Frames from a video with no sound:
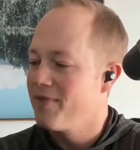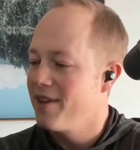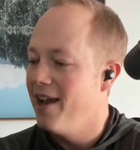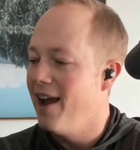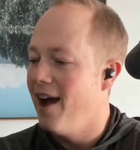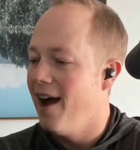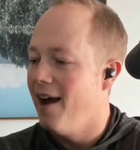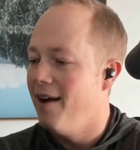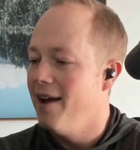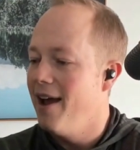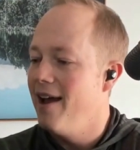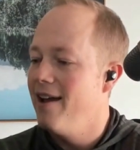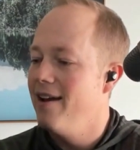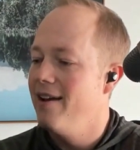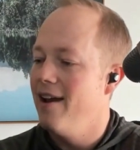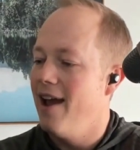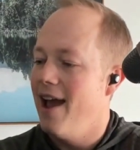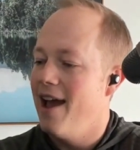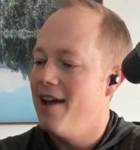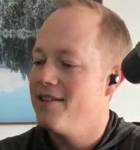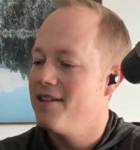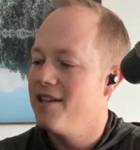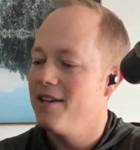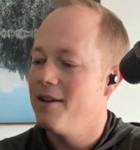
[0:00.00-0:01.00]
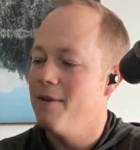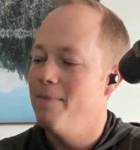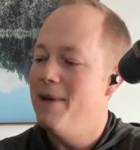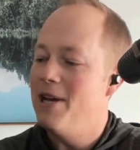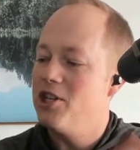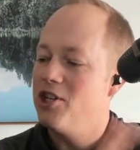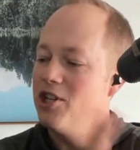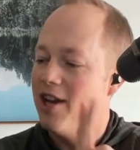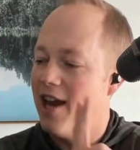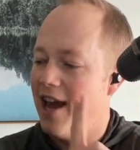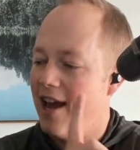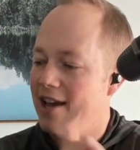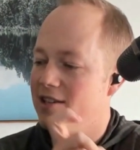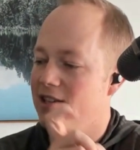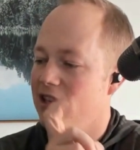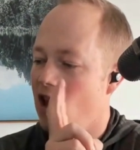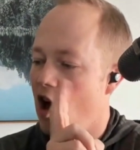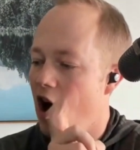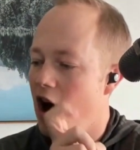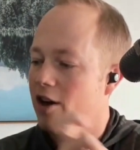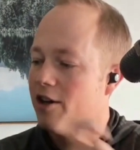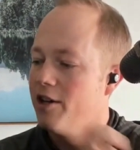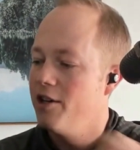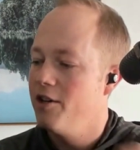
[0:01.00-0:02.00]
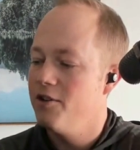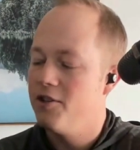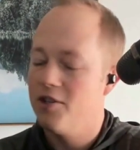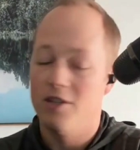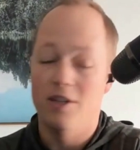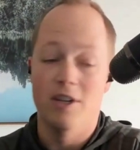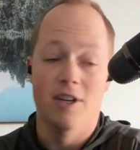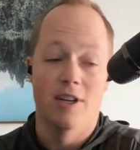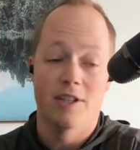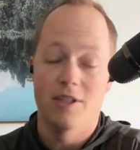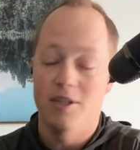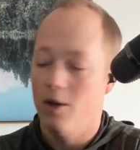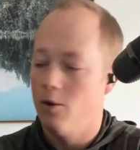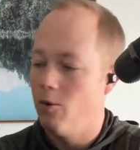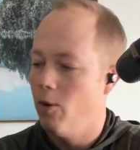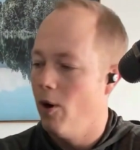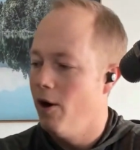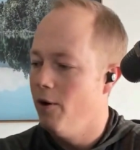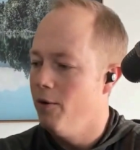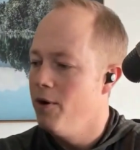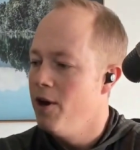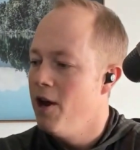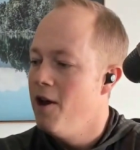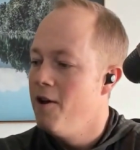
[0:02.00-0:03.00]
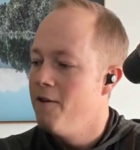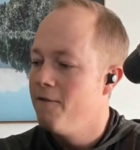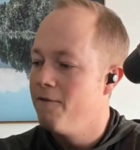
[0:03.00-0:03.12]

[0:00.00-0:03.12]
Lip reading: Yeah, and as the commission has long understood, to quote,